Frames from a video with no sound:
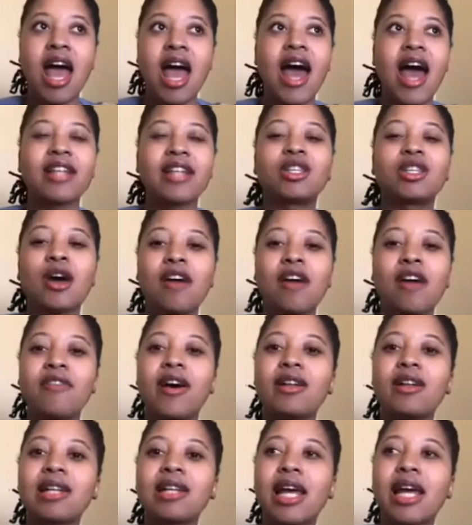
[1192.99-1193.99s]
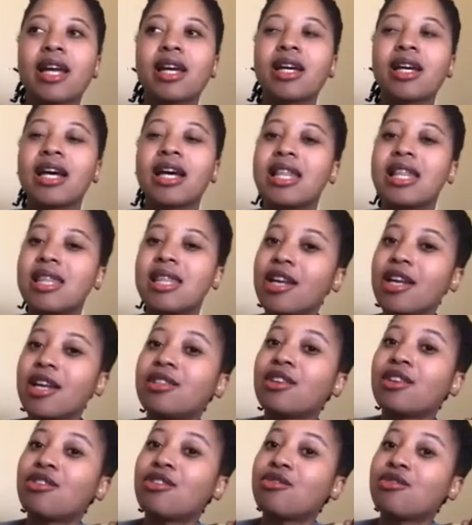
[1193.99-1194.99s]
And so I felt like there
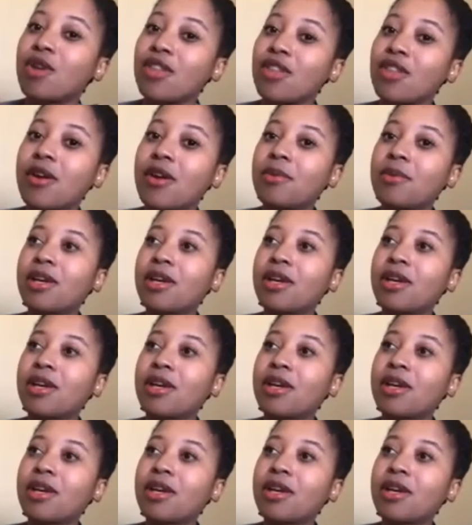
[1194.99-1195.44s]
is a thread there,